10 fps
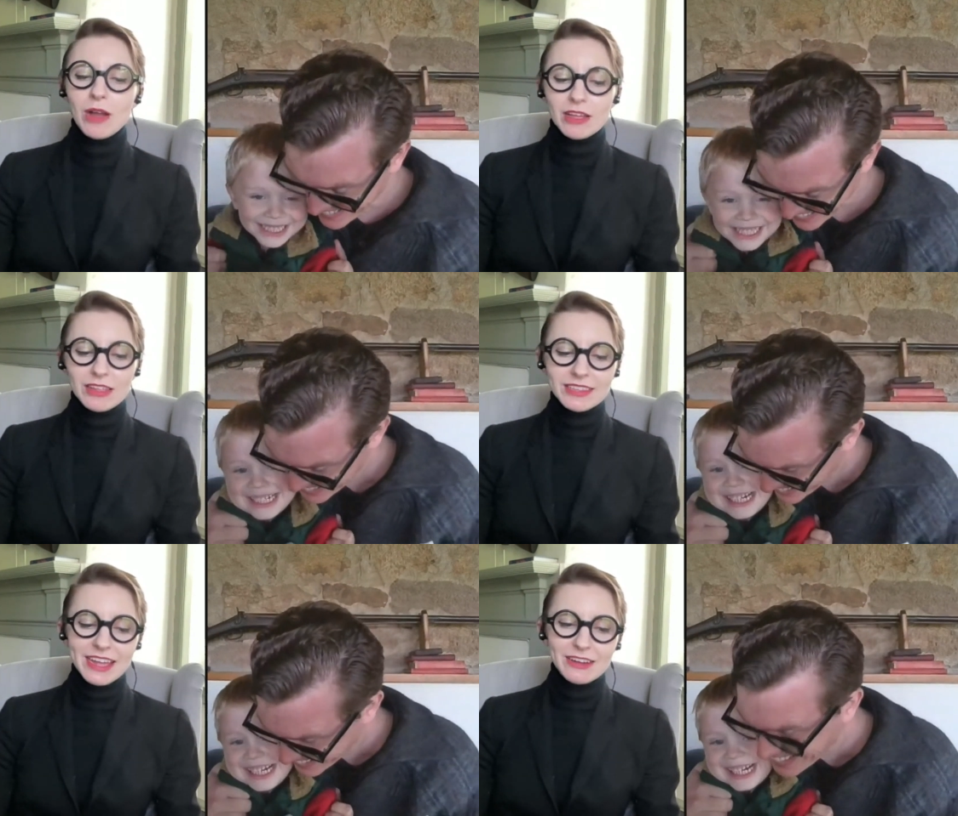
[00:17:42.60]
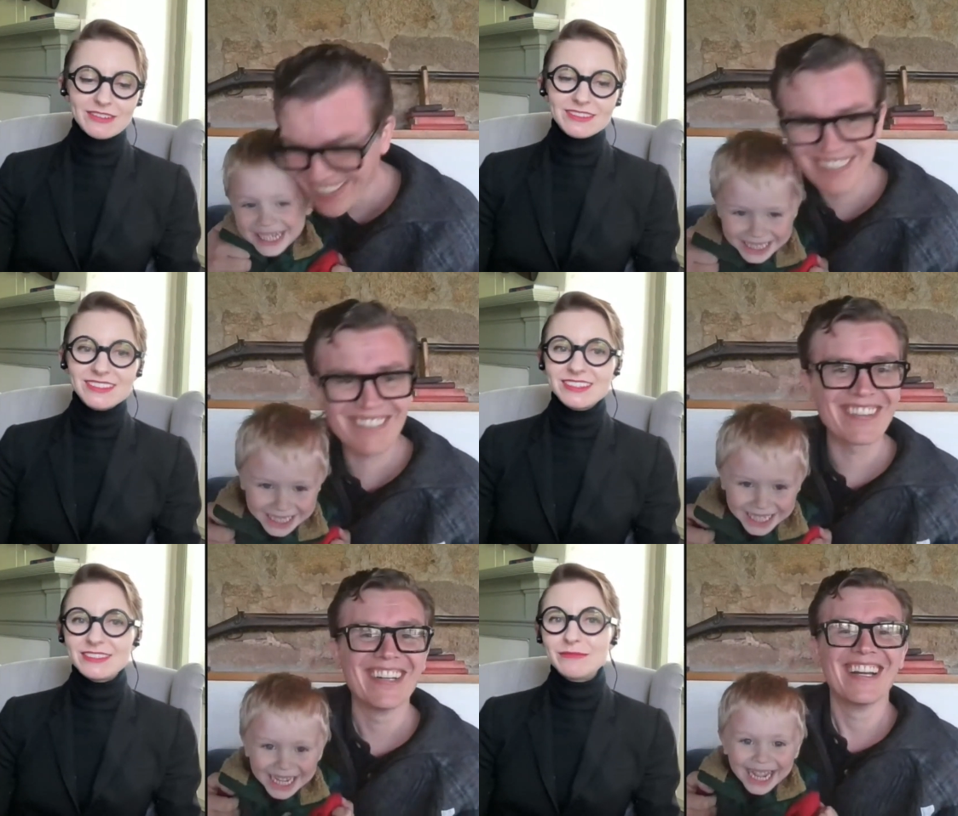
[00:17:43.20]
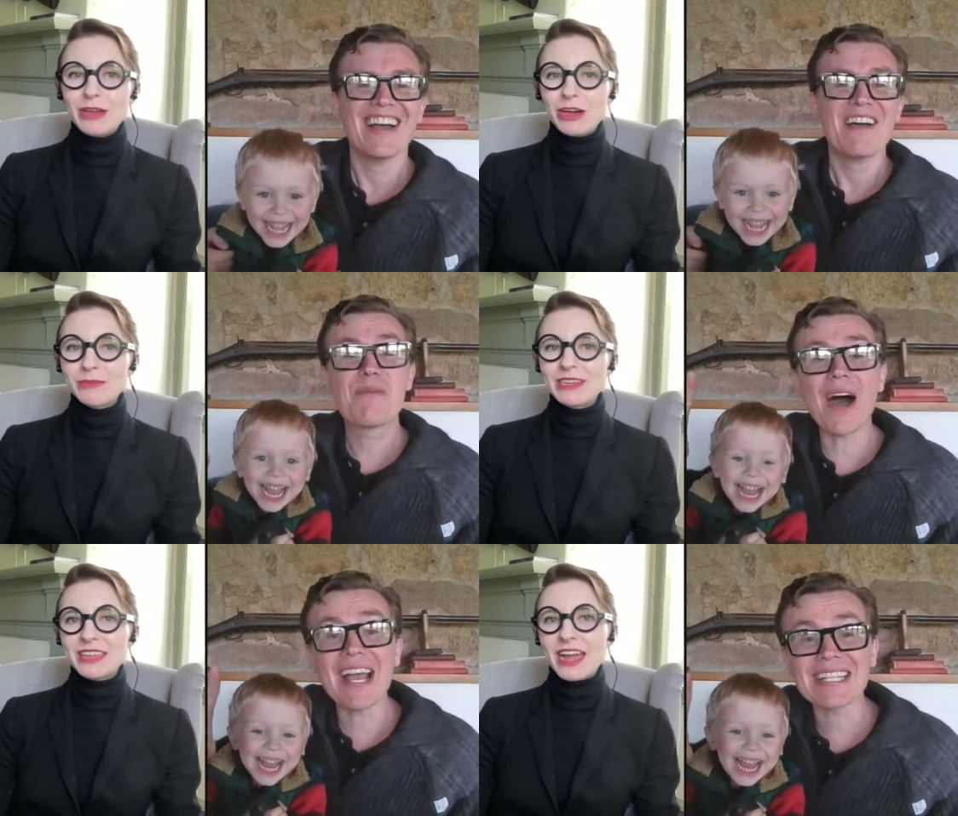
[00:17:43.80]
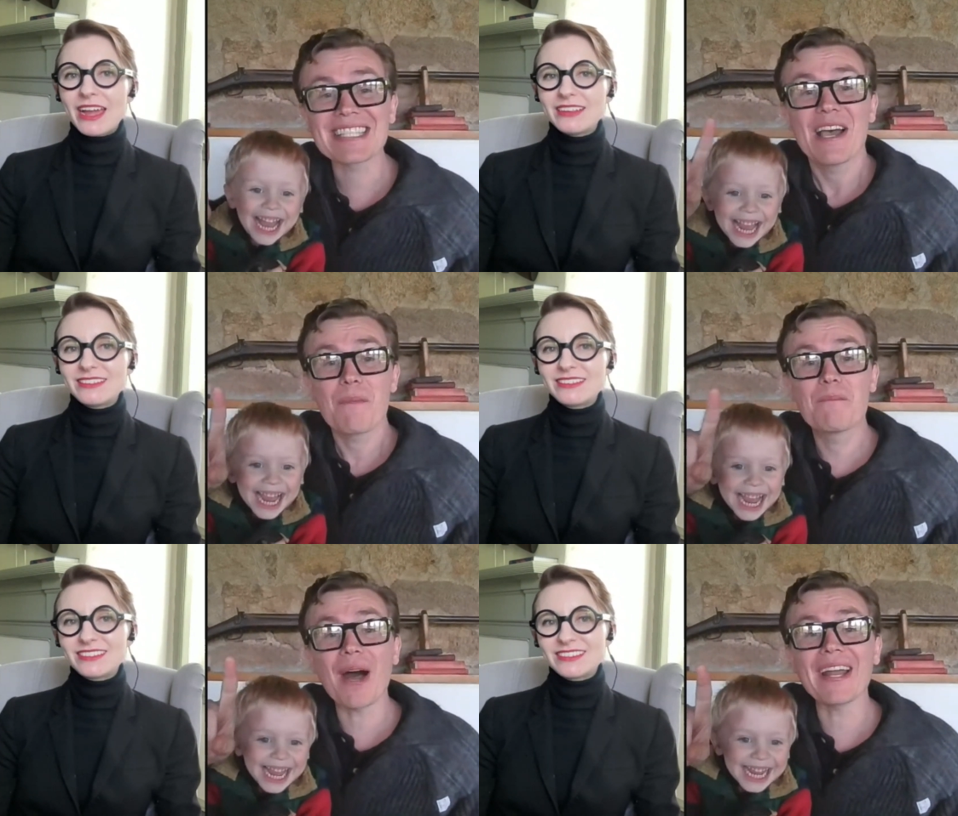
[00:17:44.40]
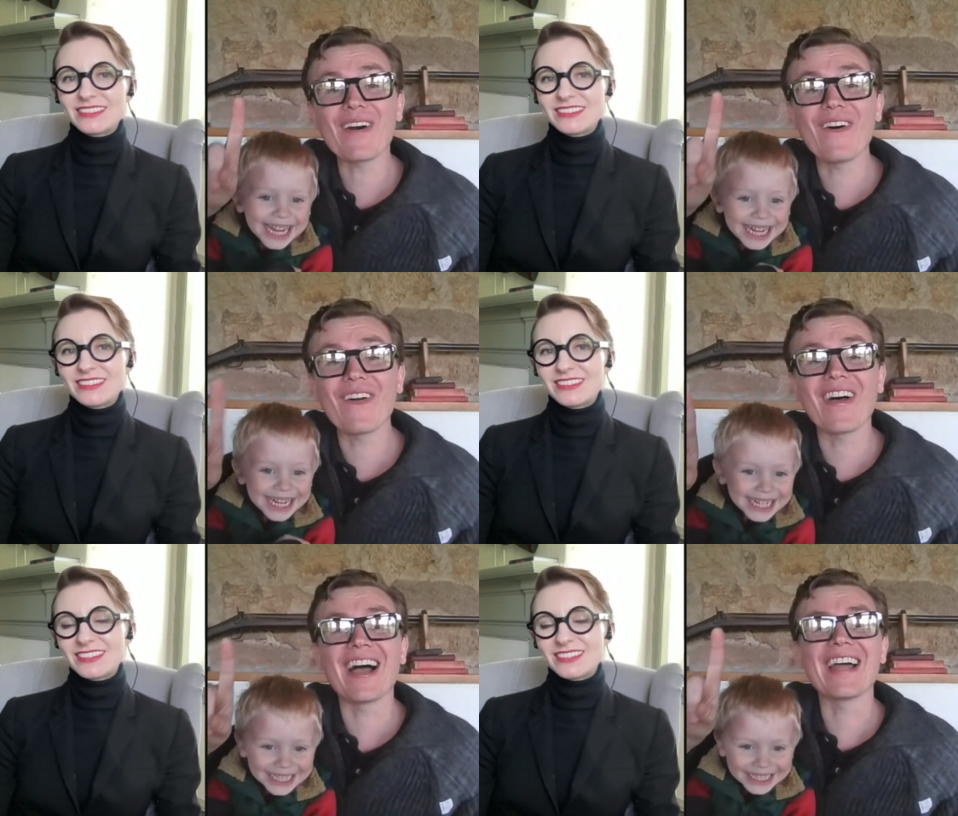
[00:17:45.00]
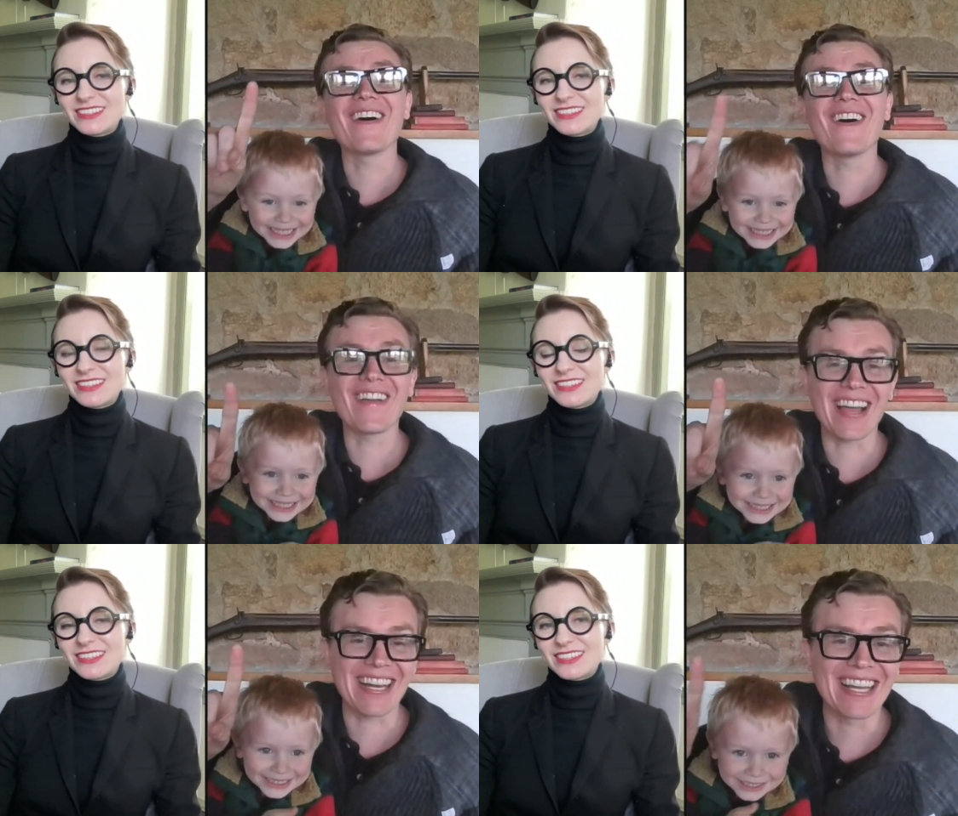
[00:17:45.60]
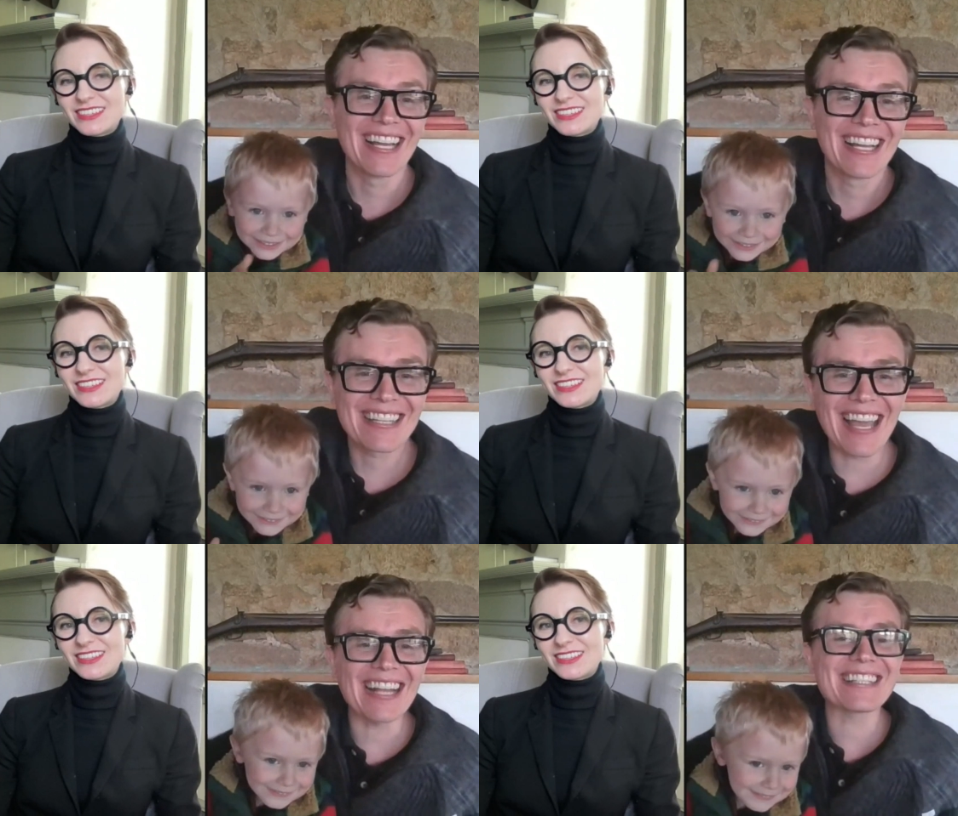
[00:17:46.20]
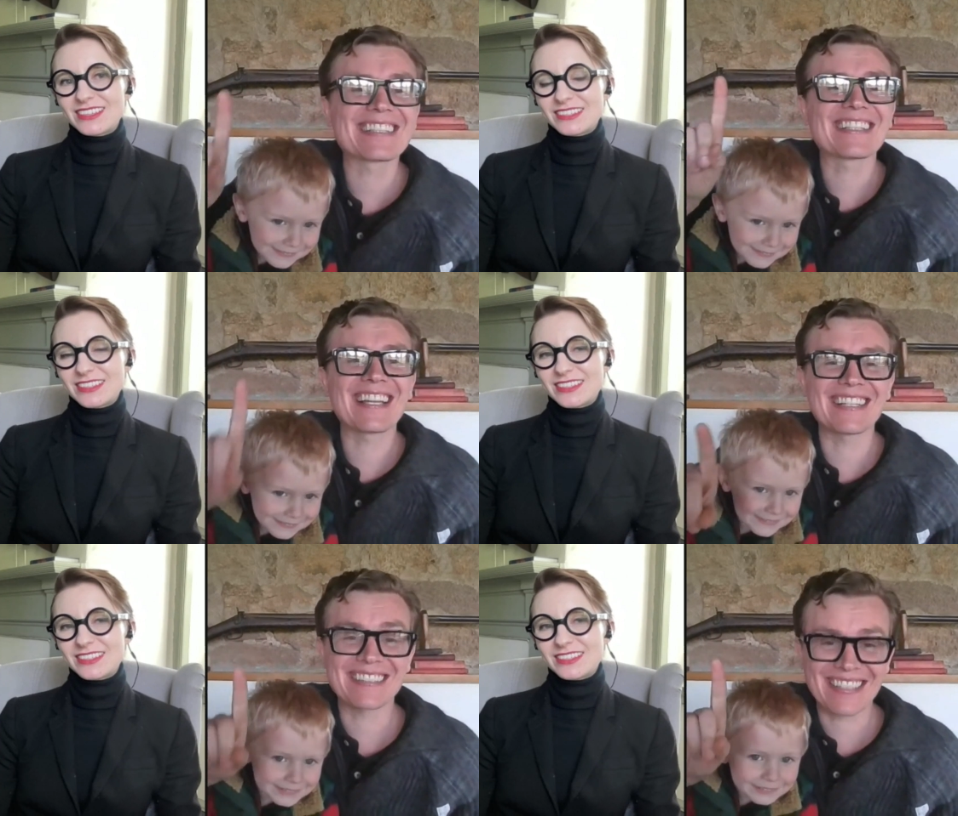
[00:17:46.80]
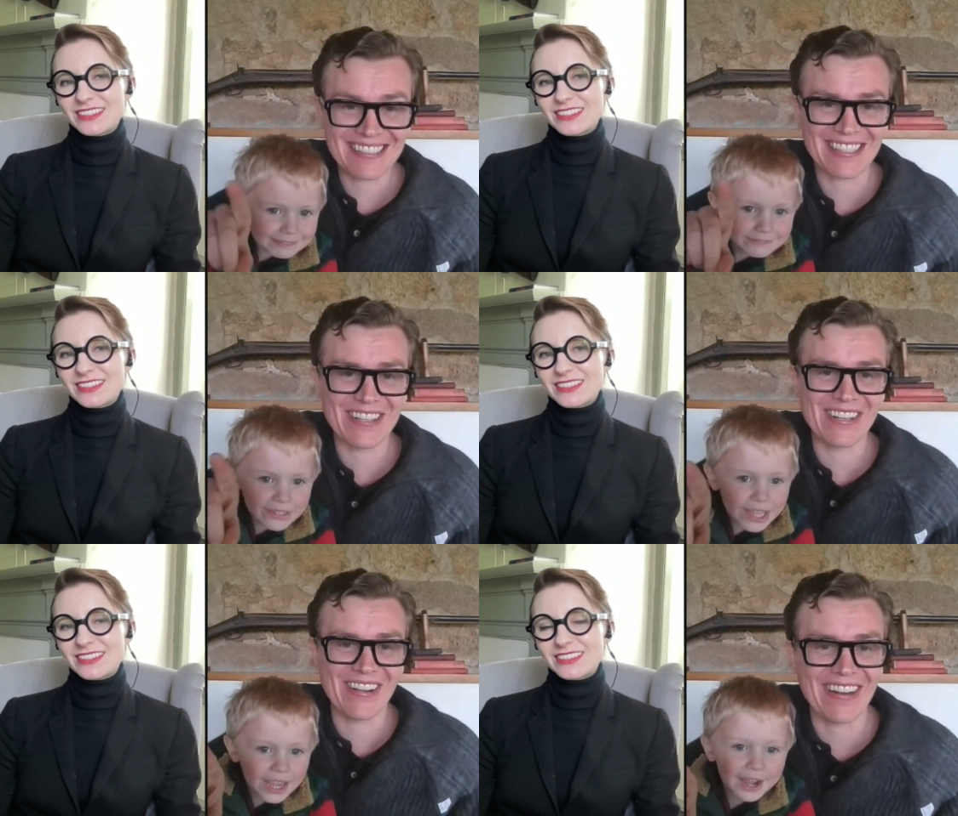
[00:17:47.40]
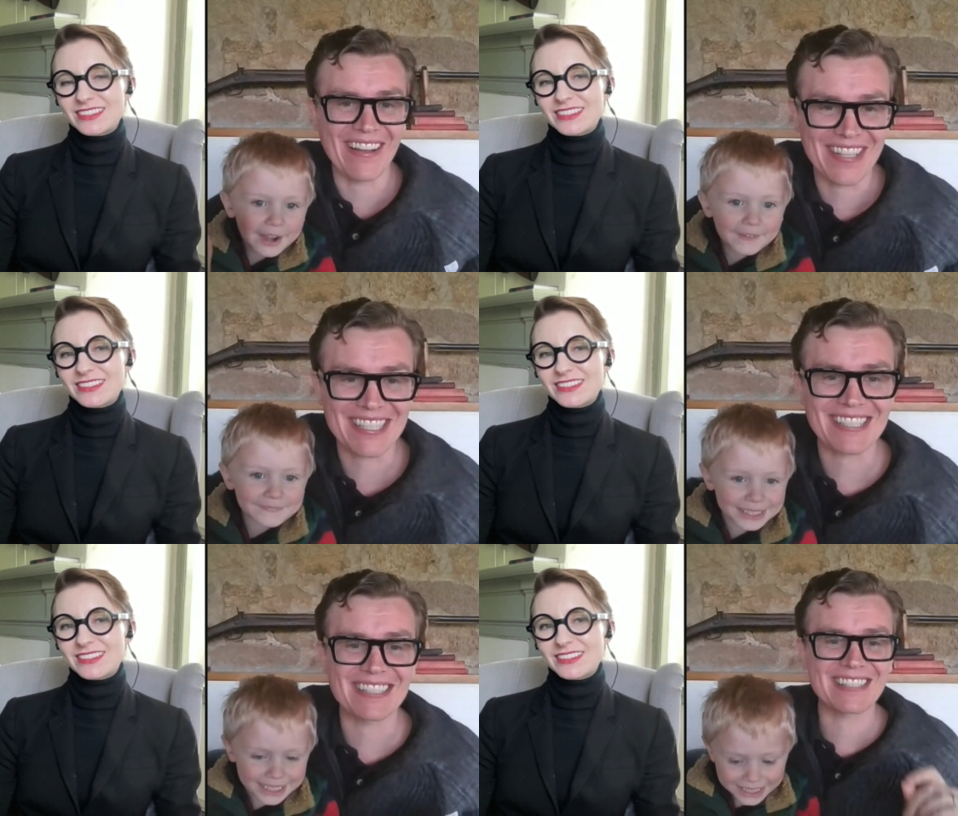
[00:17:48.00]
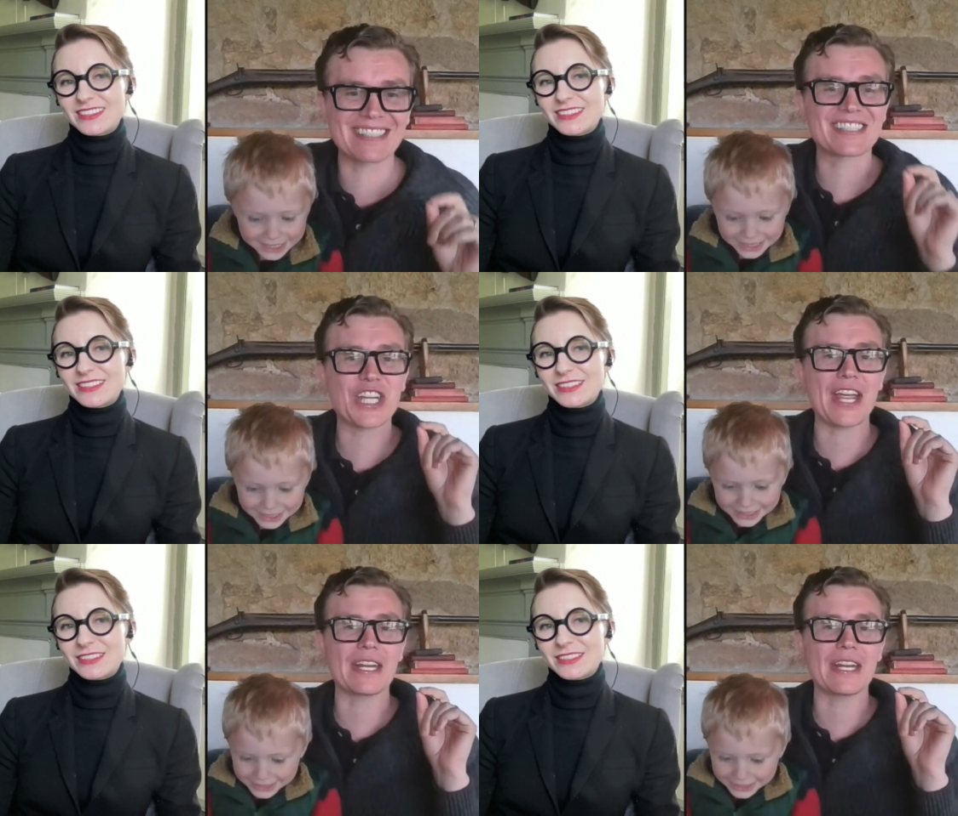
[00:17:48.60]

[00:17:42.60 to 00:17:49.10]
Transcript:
Speaker 1: well, now Malcolm, but, I, I,
Speaker 2: but hold on, hold on. Let's let's continue to go down this this chain